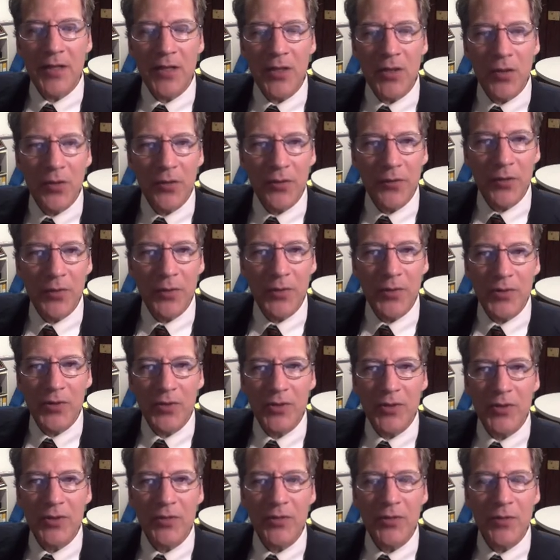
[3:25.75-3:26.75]
Your view as a
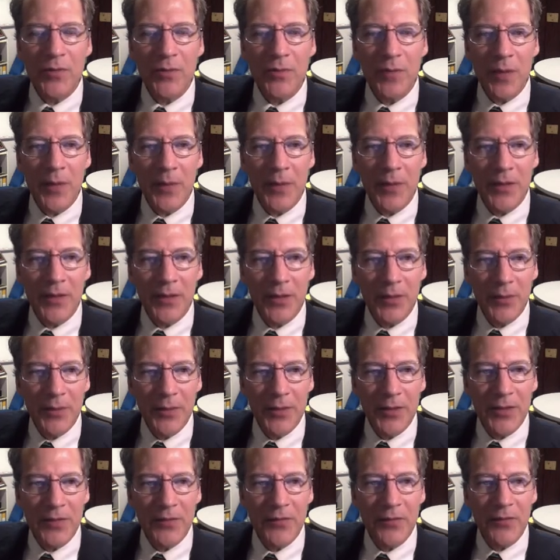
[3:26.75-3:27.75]
student may be a little
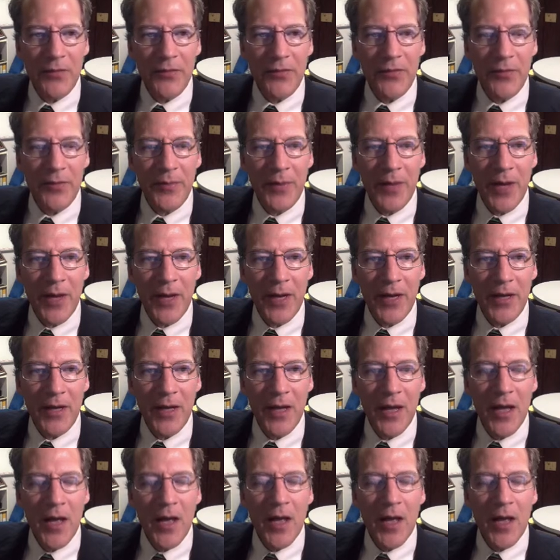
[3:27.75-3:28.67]
bit different from mine,